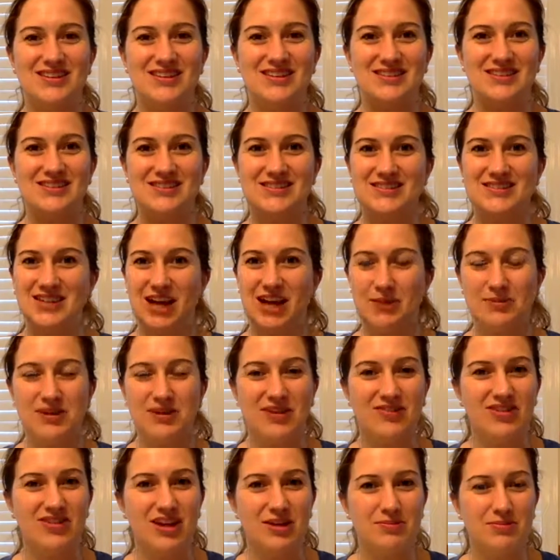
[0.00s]
stop
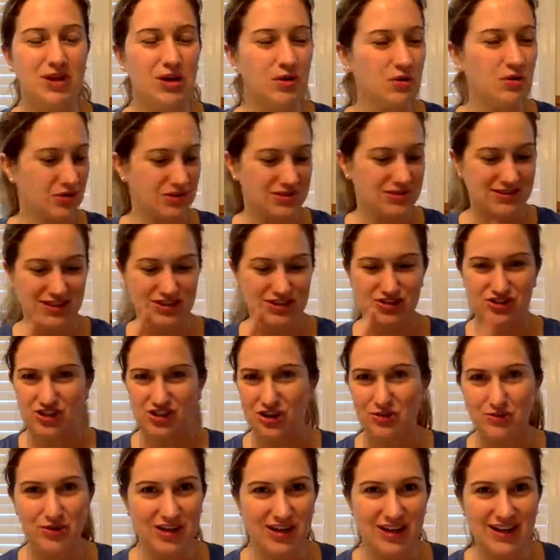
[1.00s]
giving up Cokes.
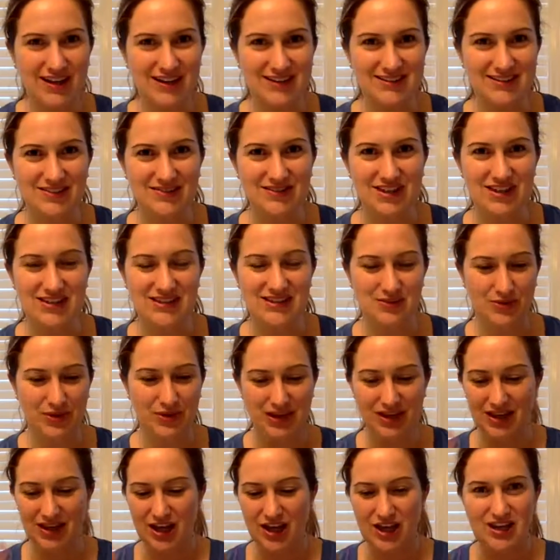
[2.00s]
Start working out 7 days a
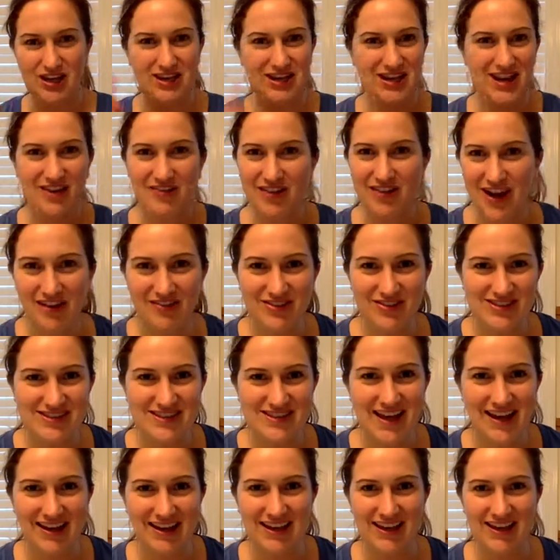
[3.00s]
week. Never have a
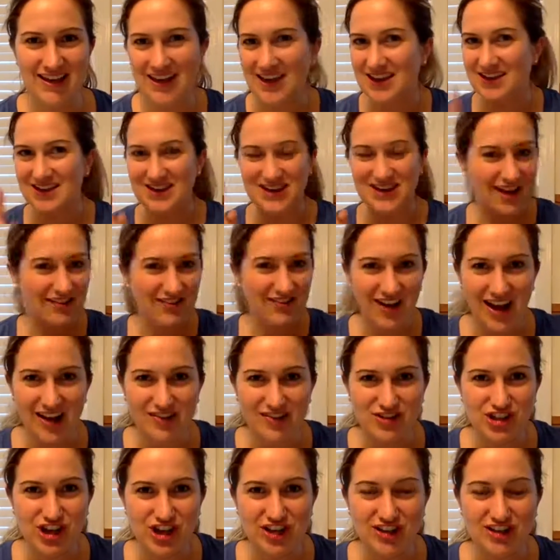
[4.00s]
snack again. Never have
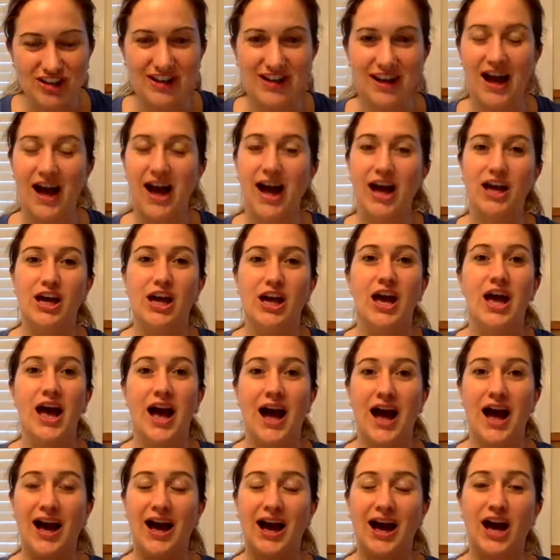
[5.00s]
chocolate.
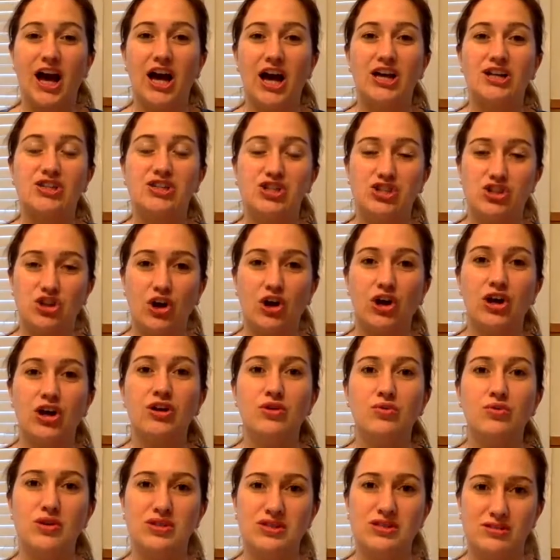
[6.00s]

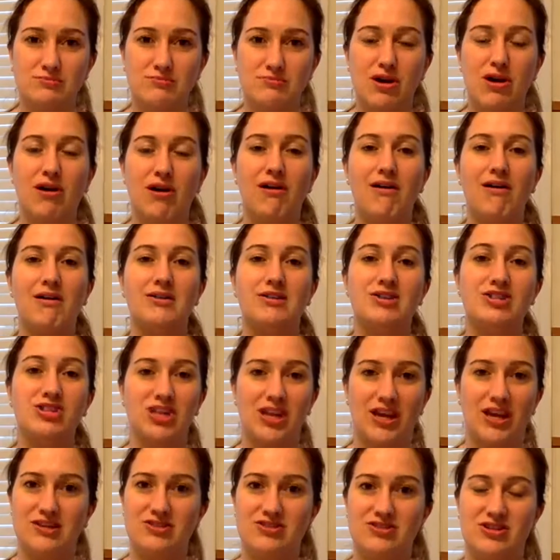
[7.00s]
Start with small
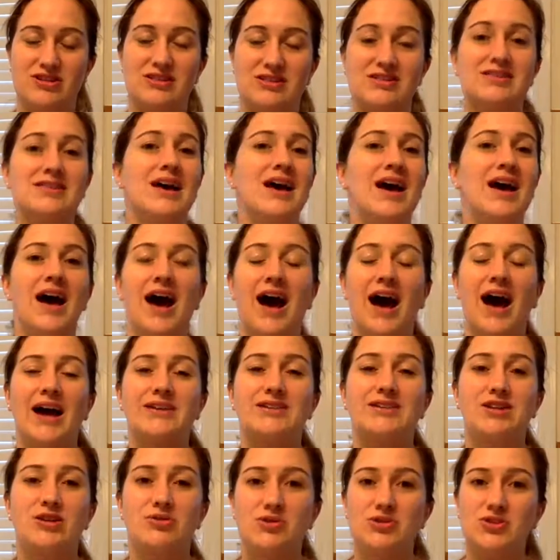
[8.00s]
changes. I
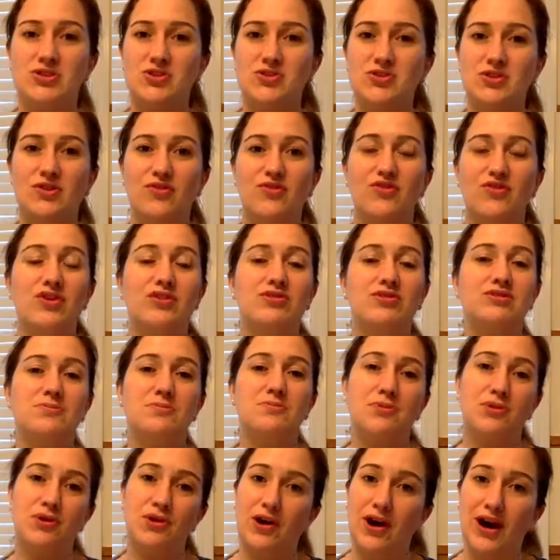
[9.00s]
don't want you to feel
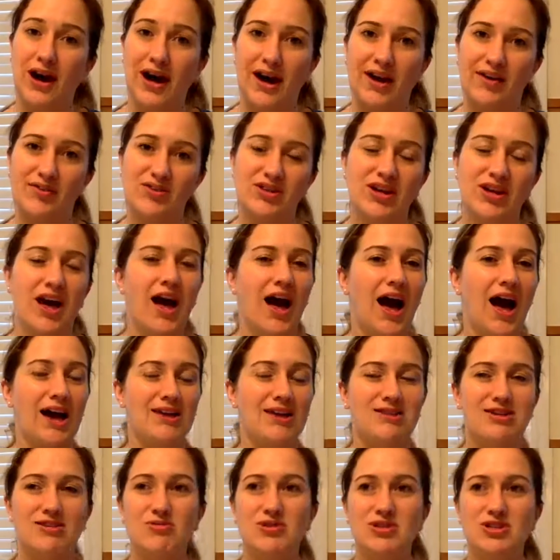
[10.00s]
deprived. I
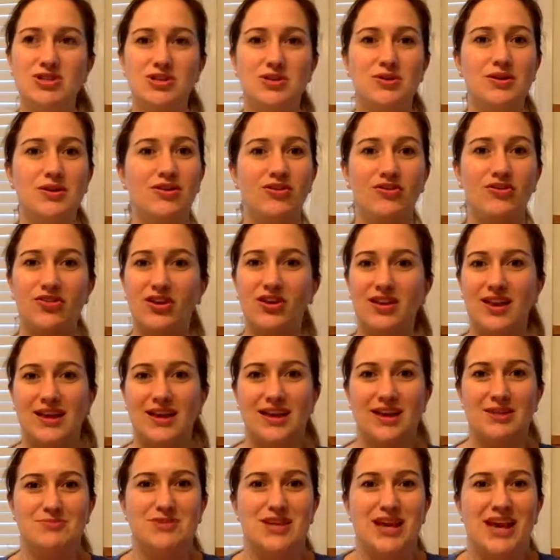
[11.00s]
don't want you to feel like
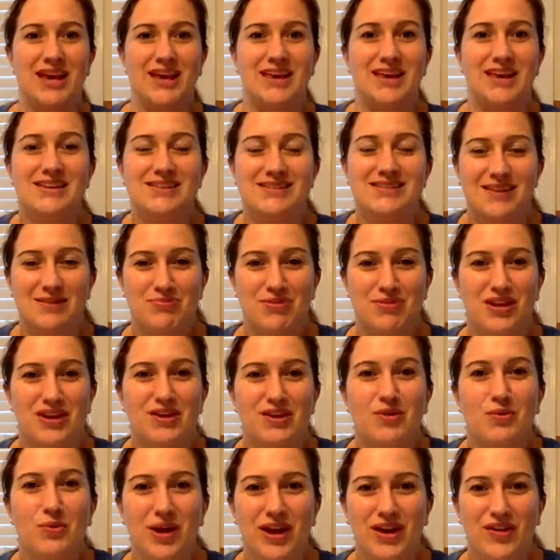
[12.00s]
I'm taking something
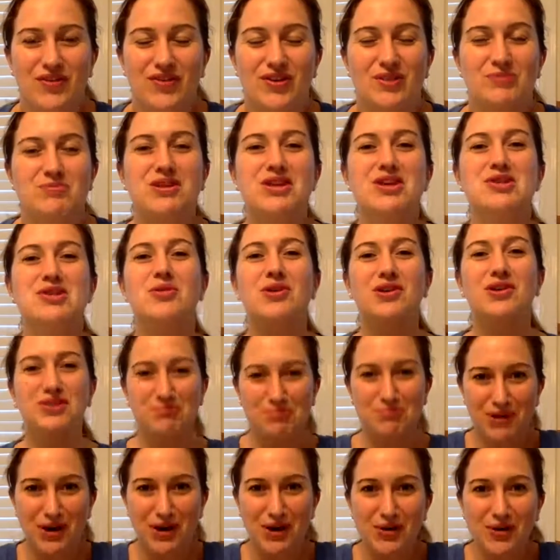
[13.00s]
away from you or the
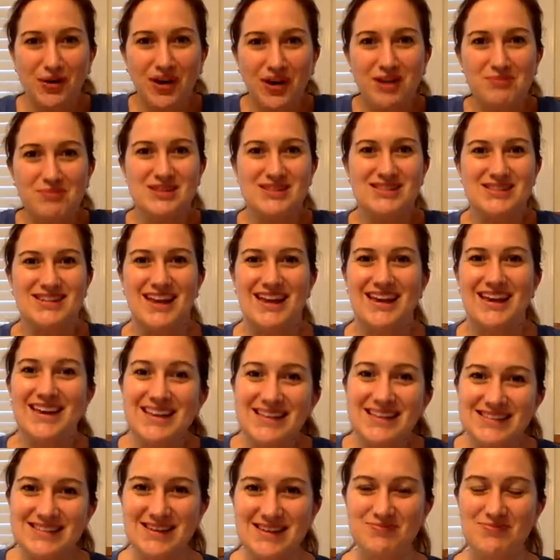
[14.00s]
program is
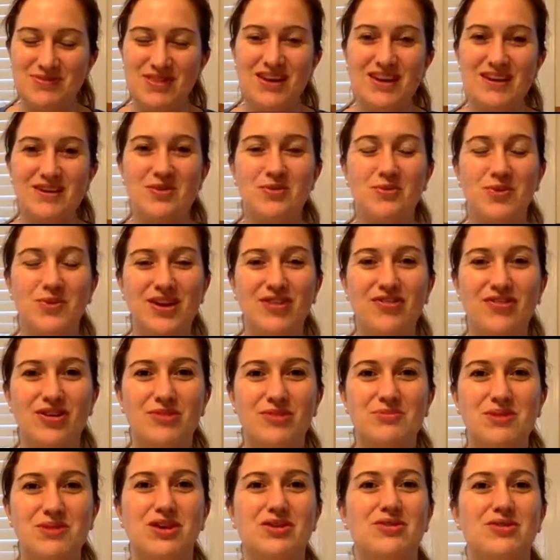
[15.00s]
taking something away
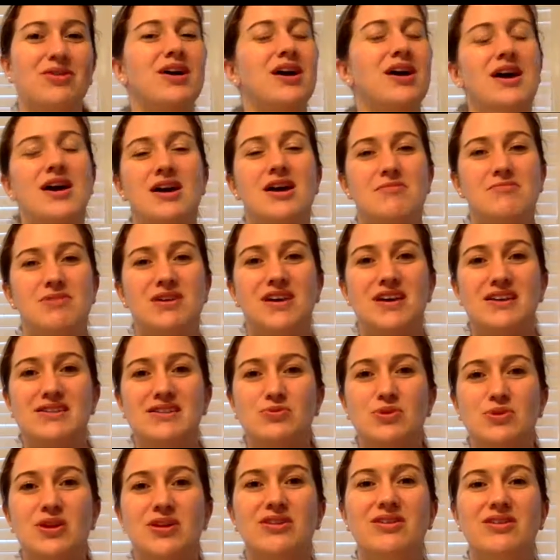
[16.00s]
from you, because
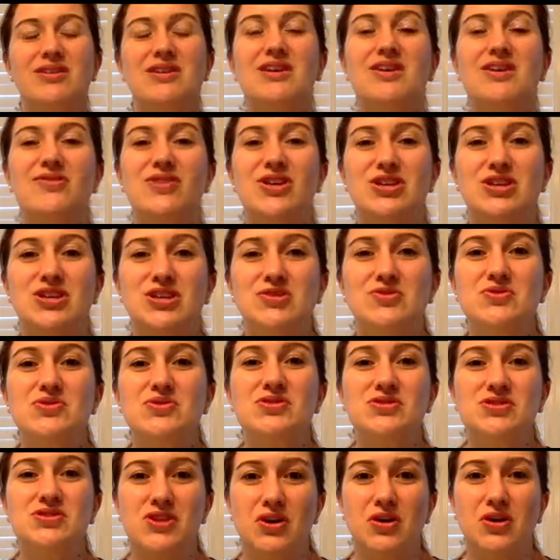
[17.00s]
we are giving you
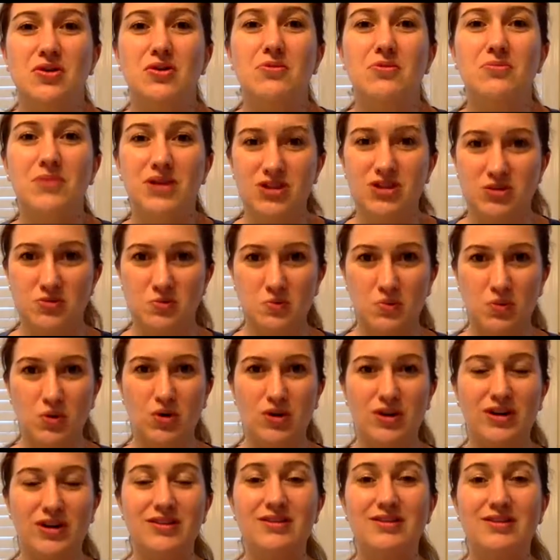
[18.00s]
so much
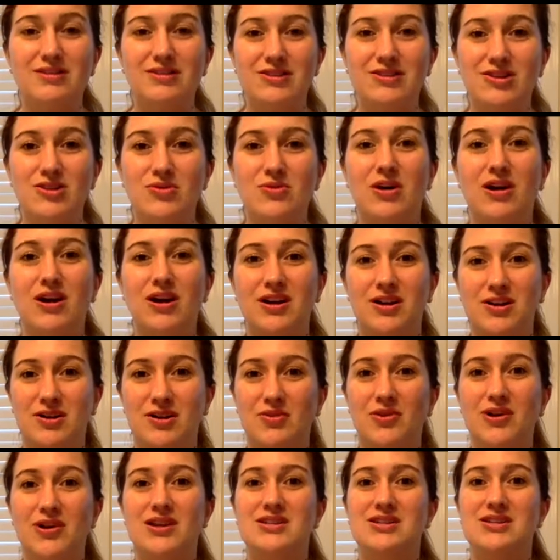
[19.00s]
more than you are
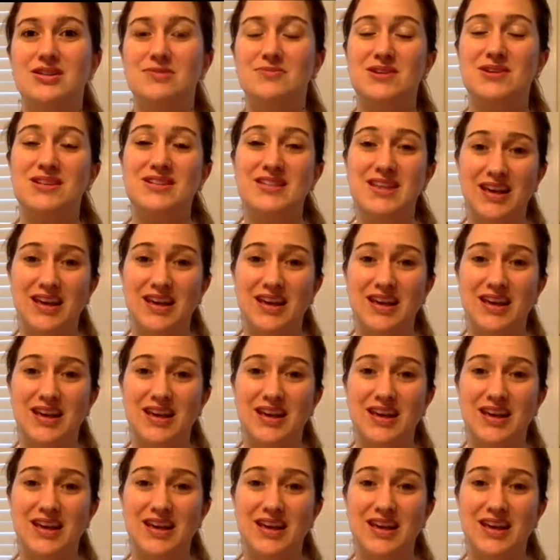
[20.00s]
going to be